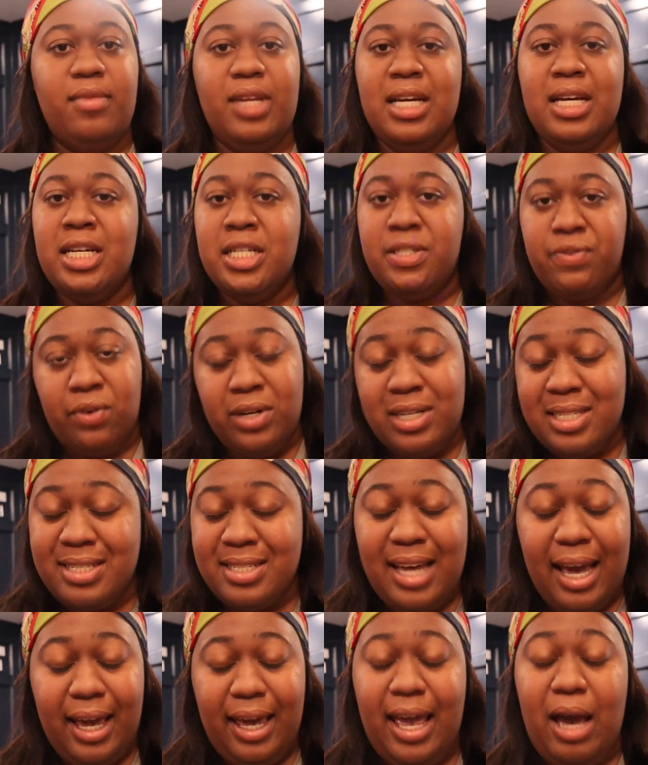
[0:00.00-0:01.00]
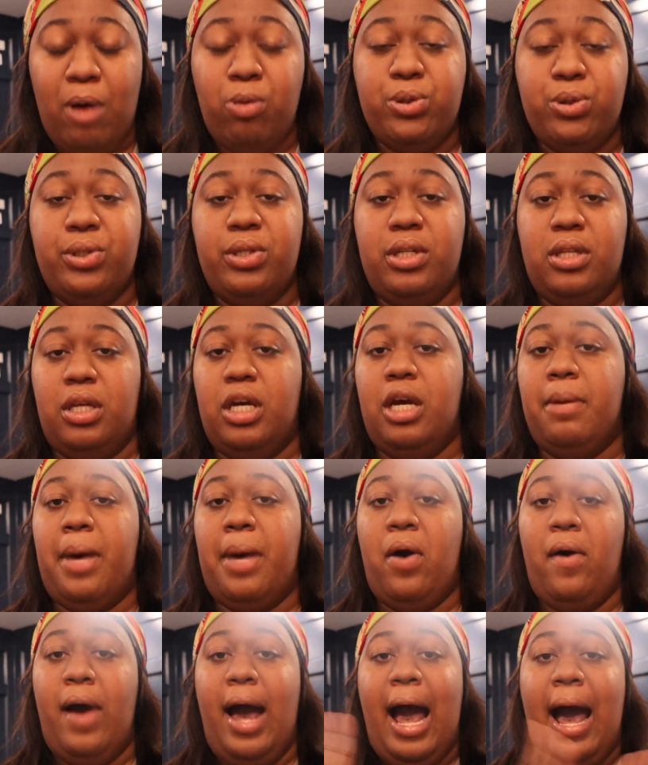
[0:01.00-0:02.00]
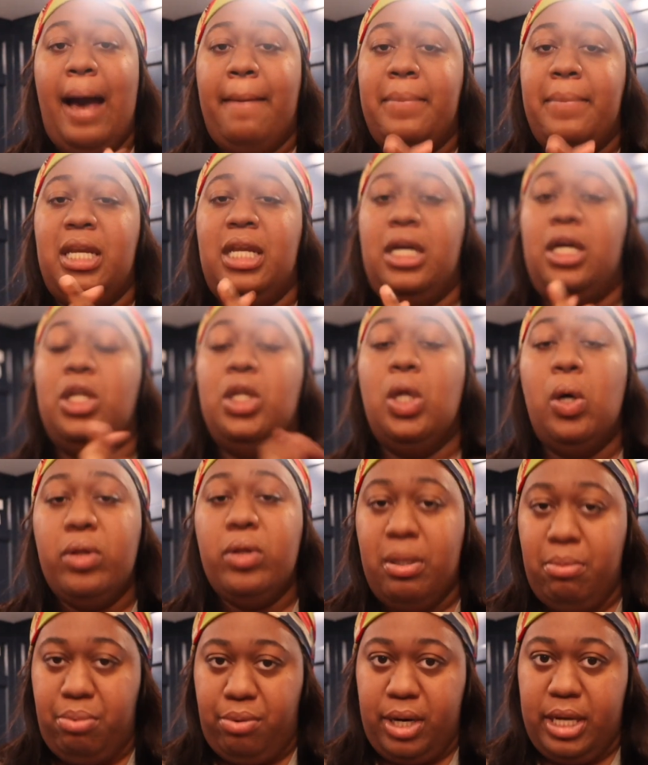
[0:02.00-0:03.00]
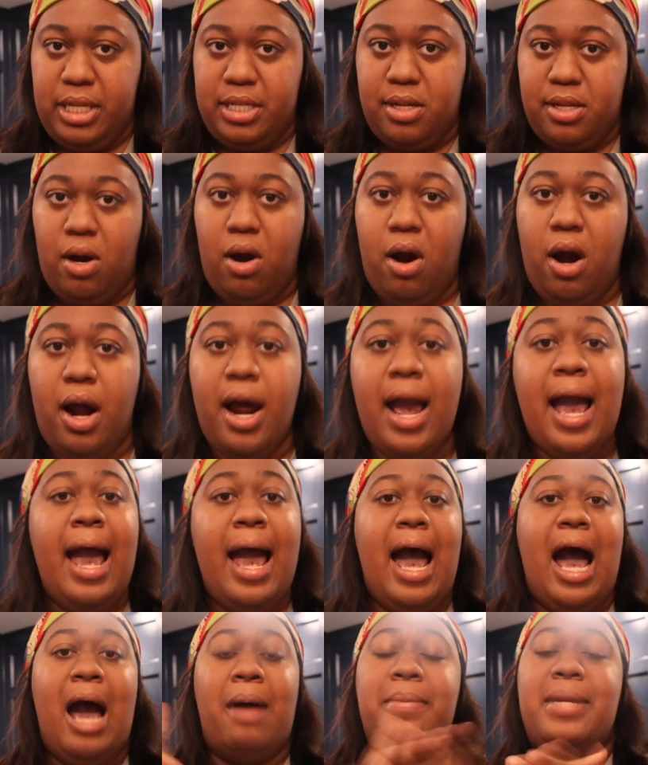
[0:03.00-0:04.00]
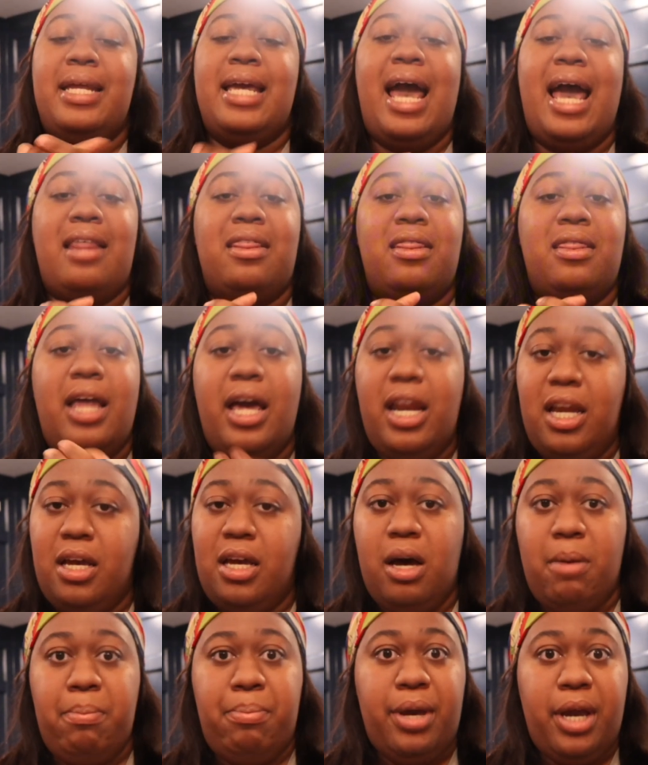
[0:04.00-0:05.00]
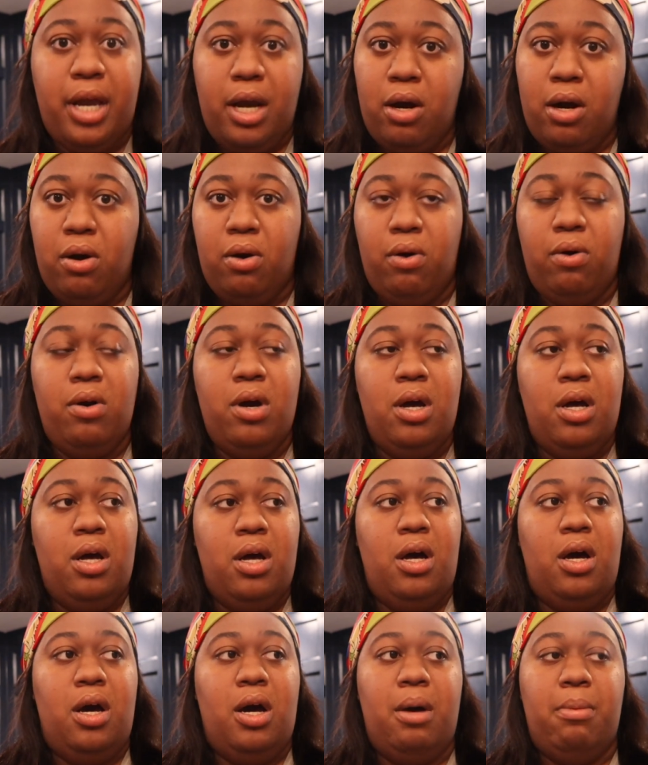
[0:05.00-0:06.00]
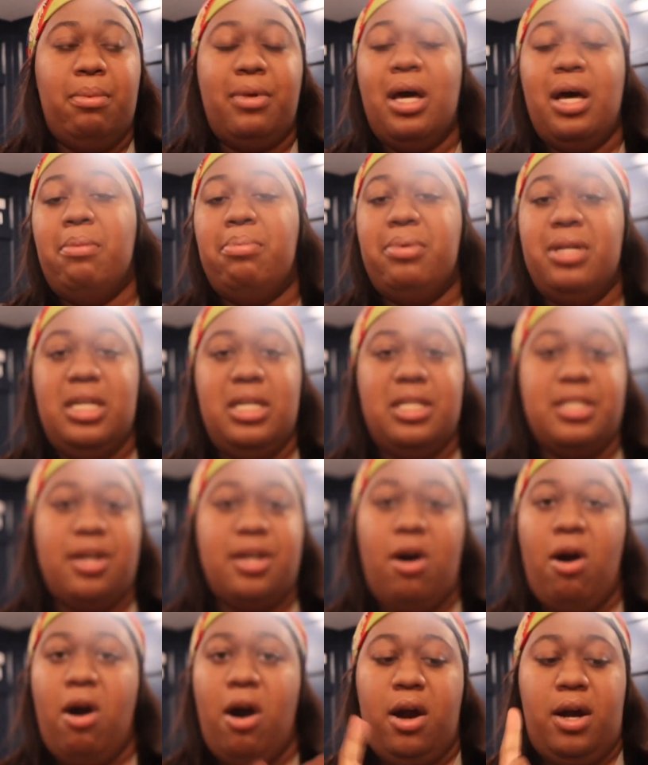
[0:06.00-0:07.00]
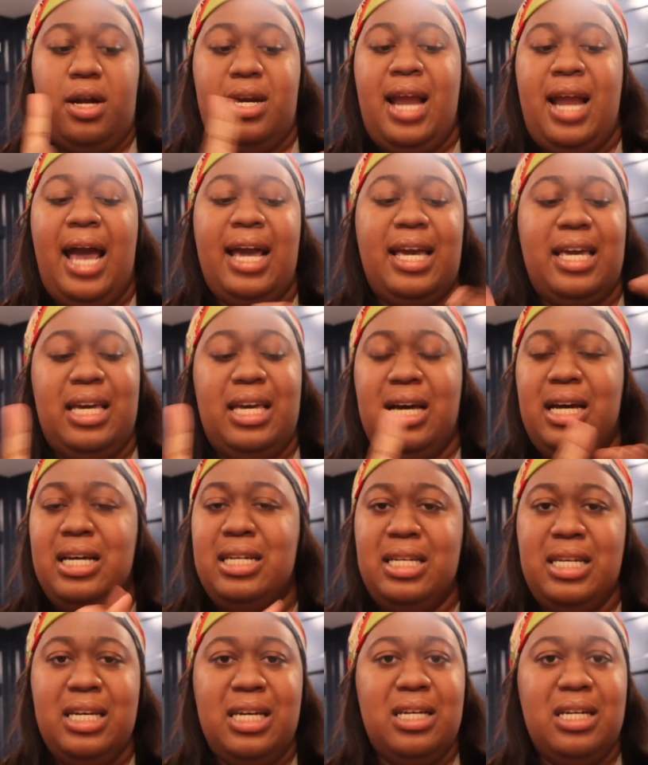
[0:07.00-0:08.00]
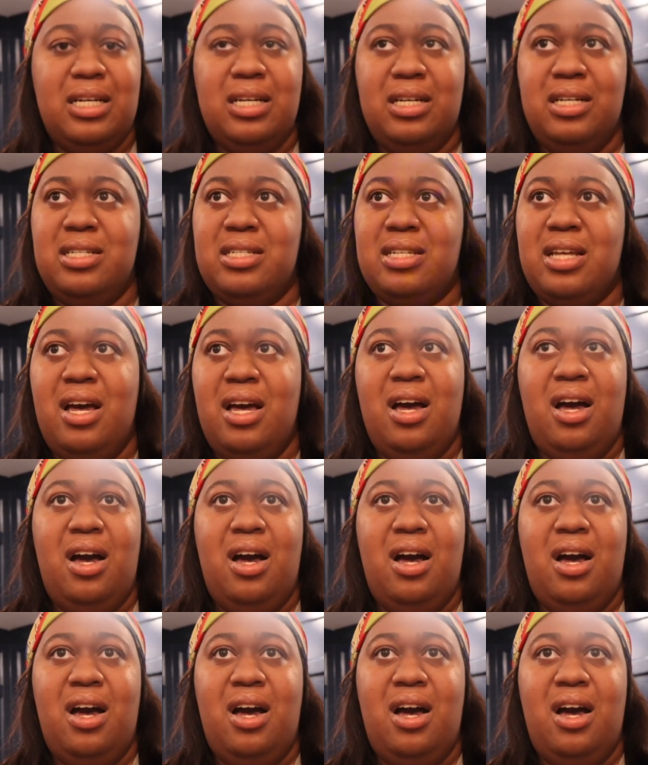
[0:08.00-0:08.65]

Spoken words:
Because for a second, I want you to think about how many clothing brands there are, how many athletic apparel companies there are, Nike, Adidas,